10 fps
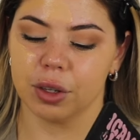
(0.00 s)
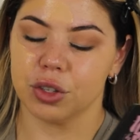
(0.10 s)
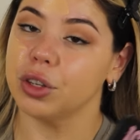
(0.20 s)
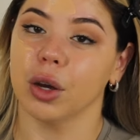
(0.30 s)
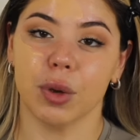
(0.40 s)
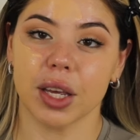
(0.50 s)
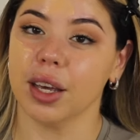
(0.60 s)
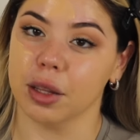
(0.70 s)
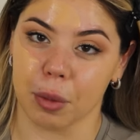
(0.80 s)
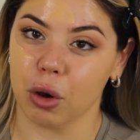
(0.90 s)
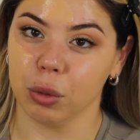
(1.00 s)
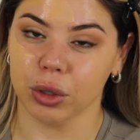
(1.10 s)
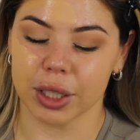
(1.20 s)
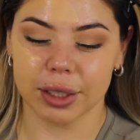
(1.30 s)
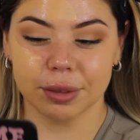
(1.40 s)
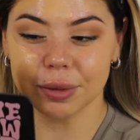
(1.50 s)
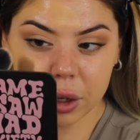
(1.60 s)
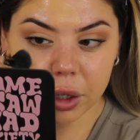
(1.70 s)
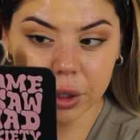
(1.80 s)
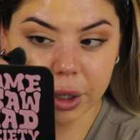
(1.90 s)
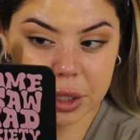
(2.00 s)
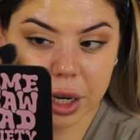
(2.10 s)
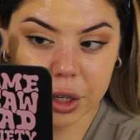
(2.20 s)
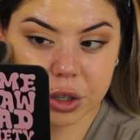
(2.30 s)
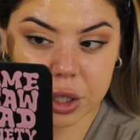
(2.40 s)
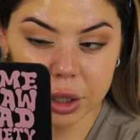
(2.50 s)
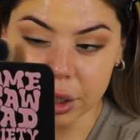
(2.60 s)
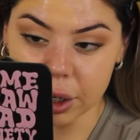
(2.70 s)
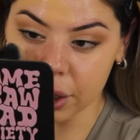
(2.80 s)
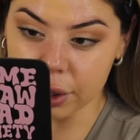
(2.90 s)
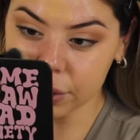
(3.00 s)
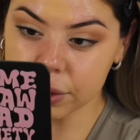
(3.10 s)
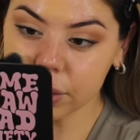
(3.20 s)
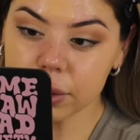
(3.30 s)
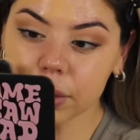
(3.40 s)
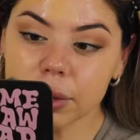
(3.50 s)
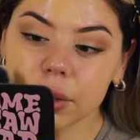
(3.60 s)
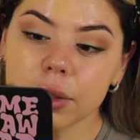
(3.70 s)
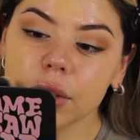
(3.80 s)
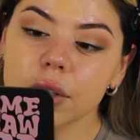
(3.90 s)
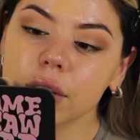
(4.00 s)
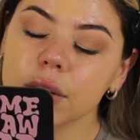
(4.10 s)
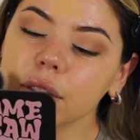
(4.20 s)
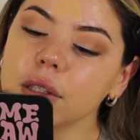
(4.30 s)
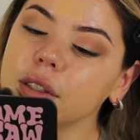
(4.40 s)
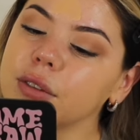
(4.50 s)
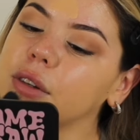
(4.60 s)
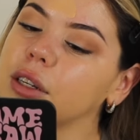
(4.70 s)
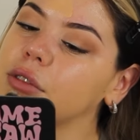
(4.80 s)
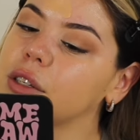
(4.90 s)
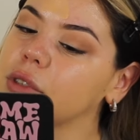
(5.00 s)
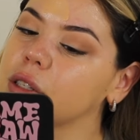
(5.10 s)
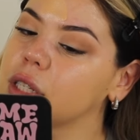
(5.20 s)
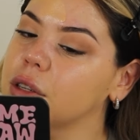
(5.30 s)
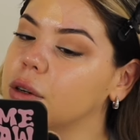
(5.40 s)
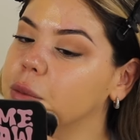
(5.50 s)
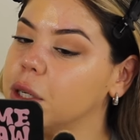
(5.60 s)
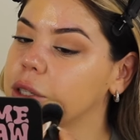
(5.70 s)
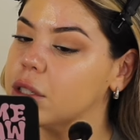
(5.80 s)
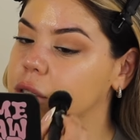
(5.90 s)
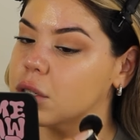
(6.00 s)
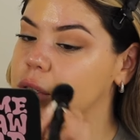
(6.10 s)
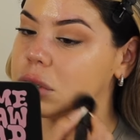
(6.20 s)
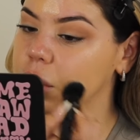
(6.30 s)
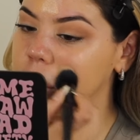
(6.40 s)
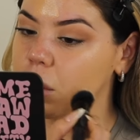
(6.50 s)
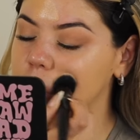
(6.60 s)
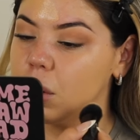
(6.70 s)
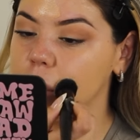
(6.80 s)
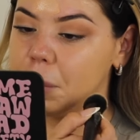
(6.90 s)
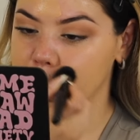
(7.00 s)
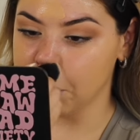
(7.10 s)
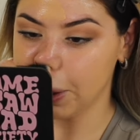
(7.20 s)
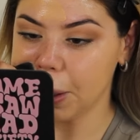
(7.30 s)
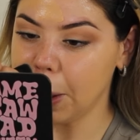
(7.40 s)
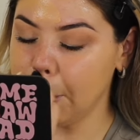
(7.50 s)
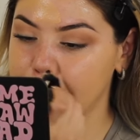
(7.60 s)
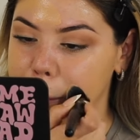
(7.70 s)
so that we can get the ball rolling. You guys, I just love this foundation so much. It's so pretty.